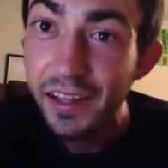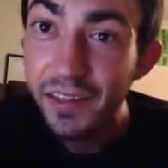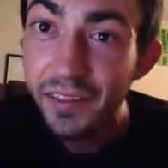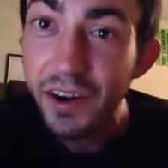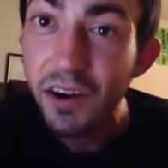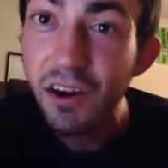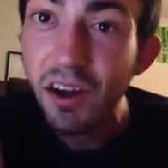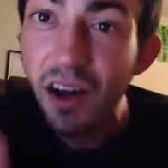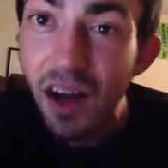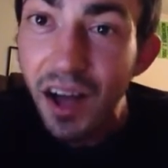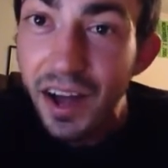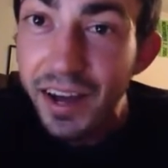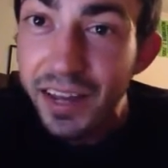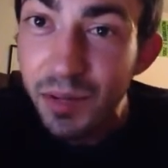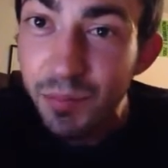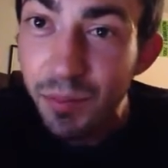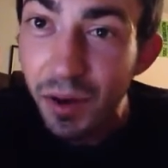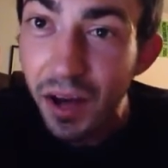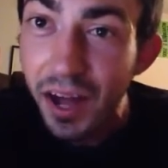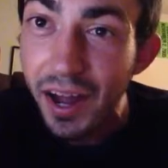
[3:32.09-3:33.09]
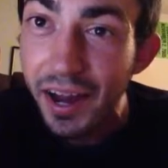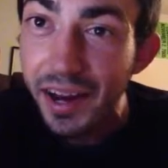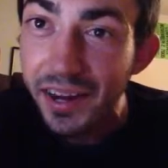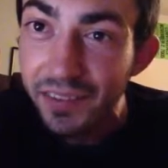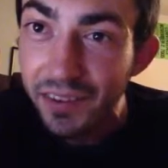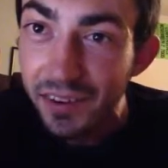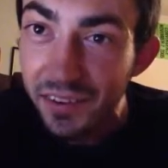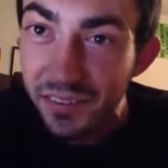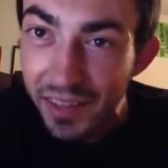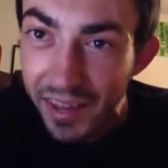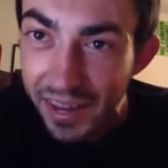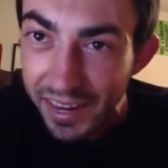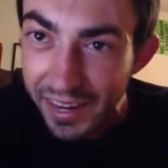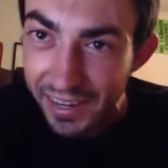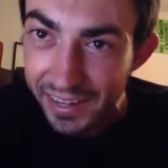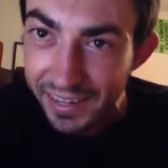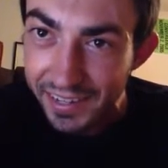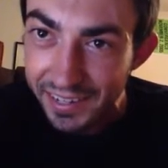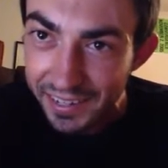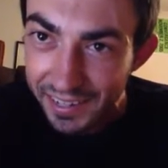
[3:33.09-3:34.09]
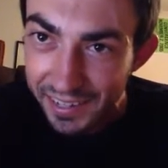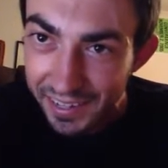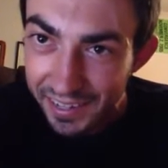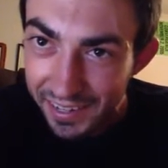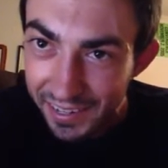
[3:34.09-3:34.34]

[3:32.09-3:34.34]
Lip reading: they're occupying their land.